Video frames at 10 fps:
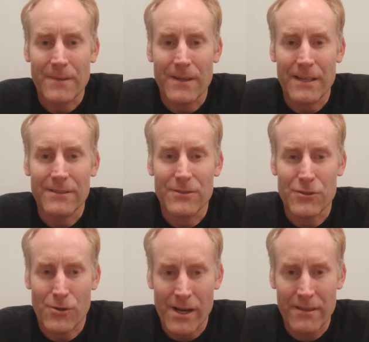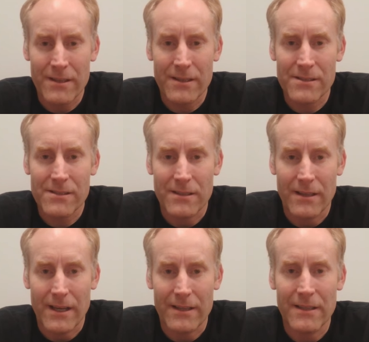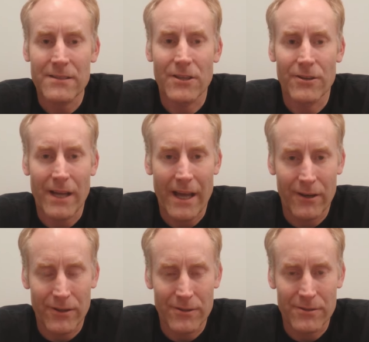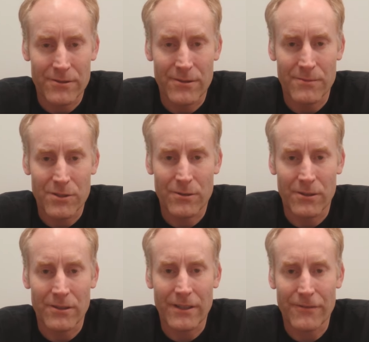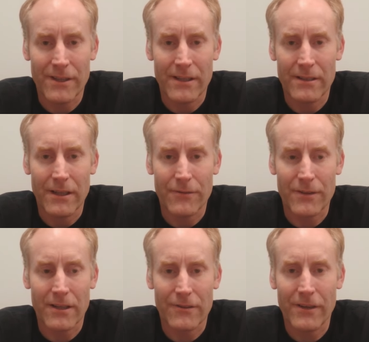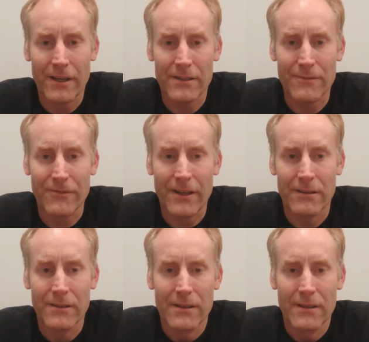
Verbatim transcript: right? Try things and then don't hang on them to them too long. If they if they're going to fail, let them fail.